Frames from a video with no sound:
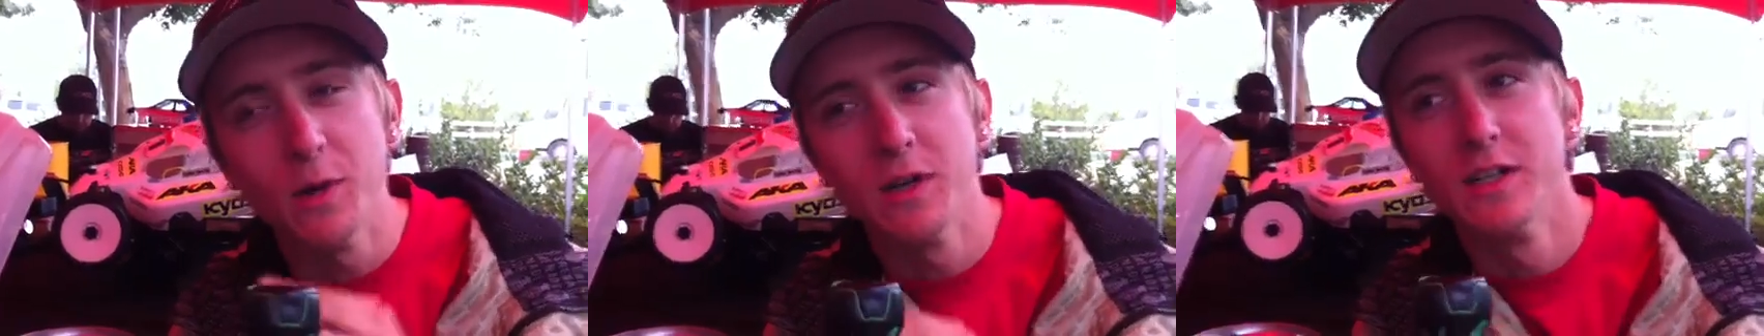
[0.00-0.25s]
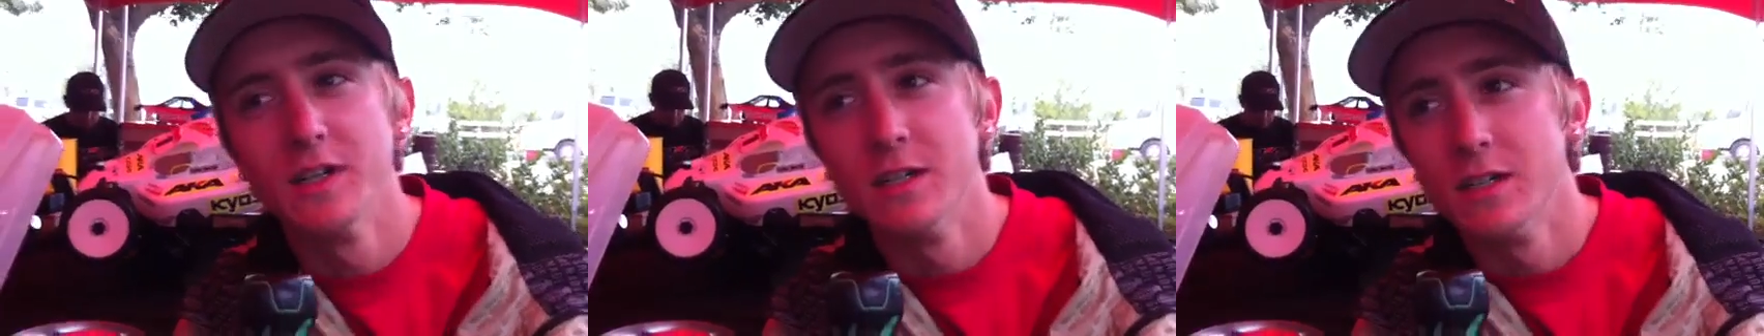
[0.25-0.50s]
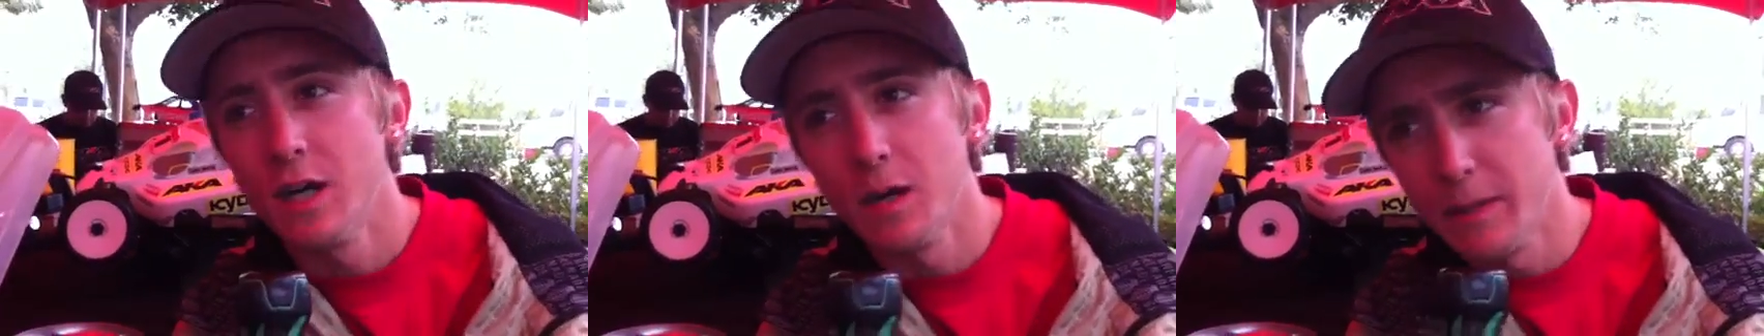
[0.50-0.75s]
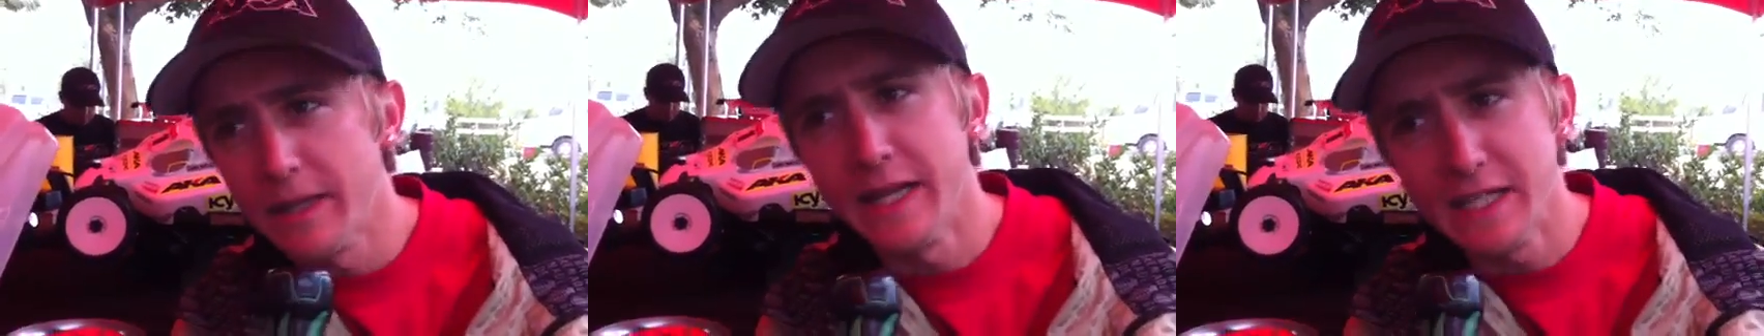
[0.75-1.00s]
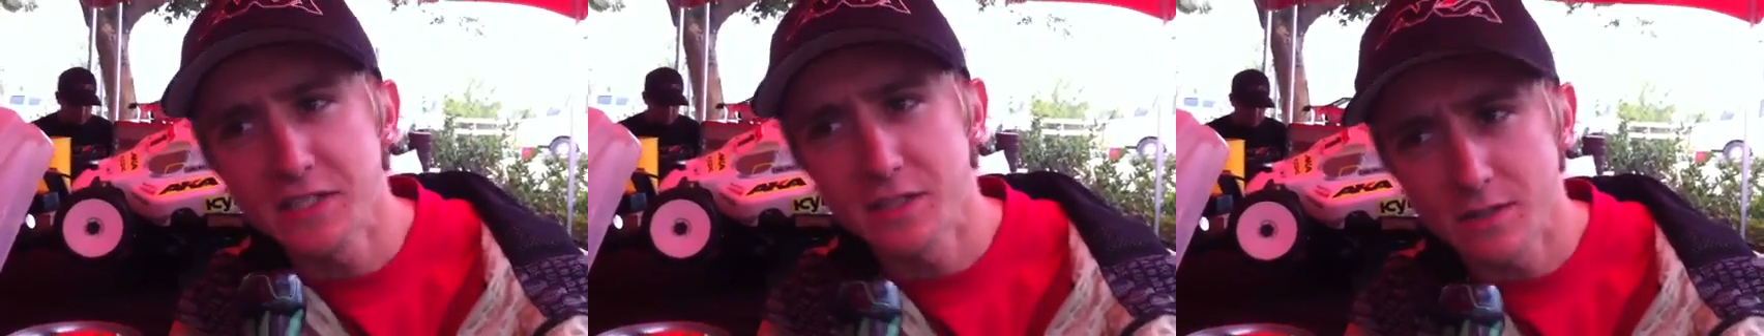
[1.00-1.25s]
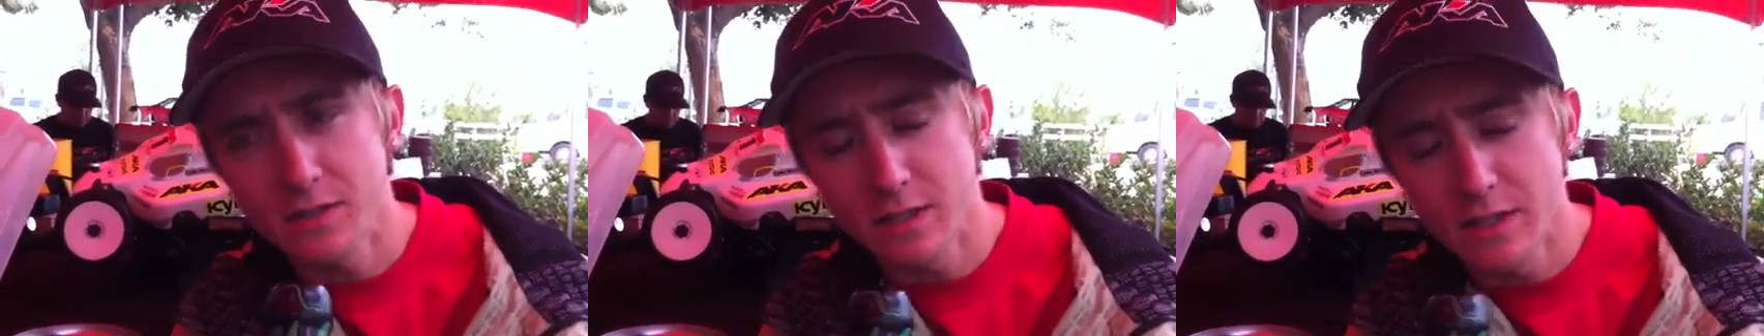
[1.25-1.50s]
I mean, it's
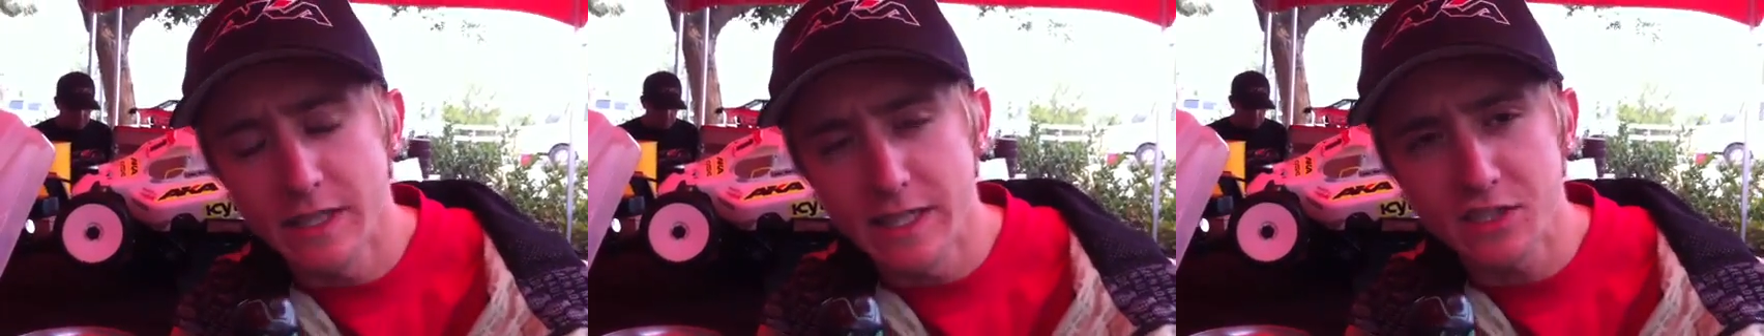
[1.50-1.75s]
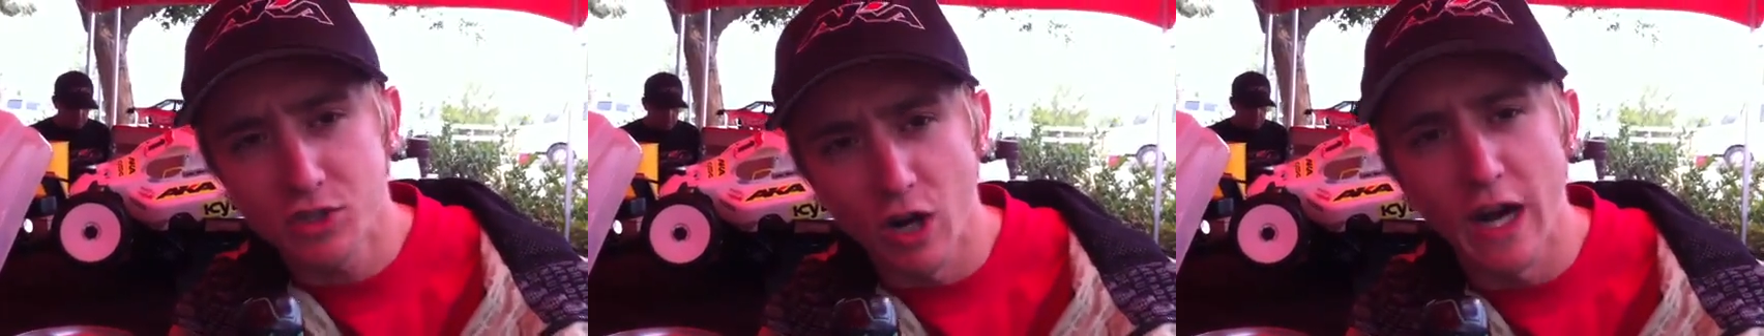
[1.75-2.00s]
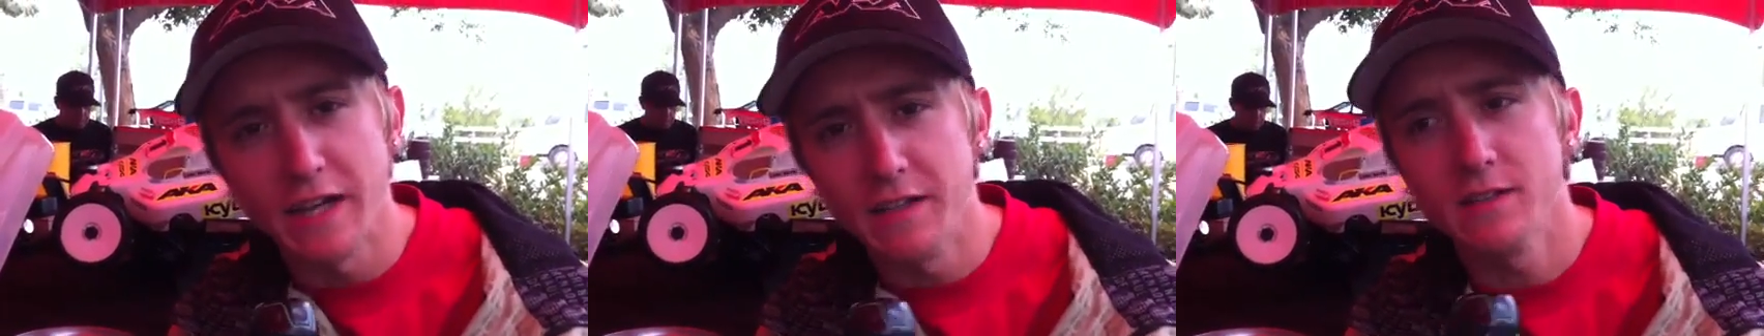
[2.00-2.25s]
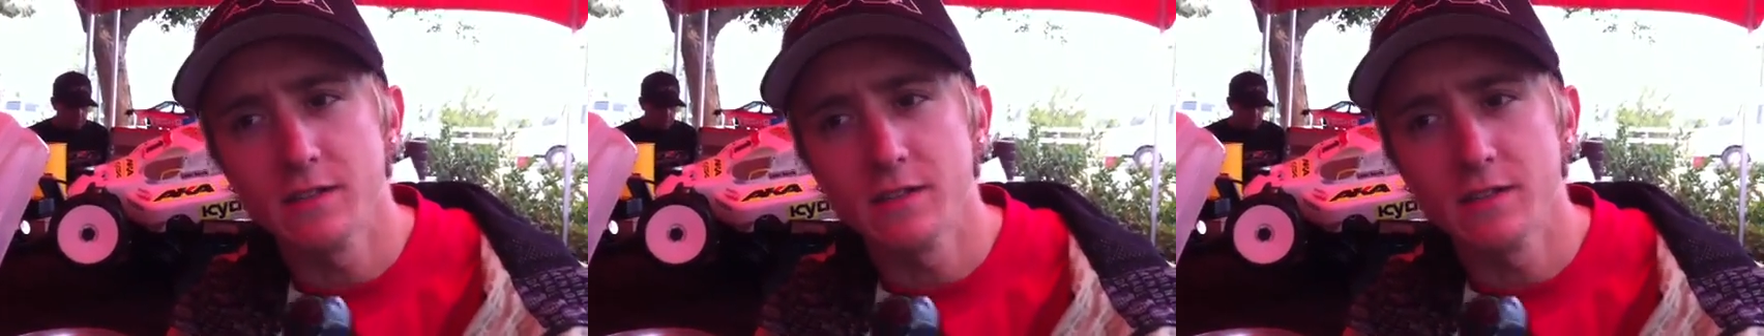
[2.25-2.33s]
it's great.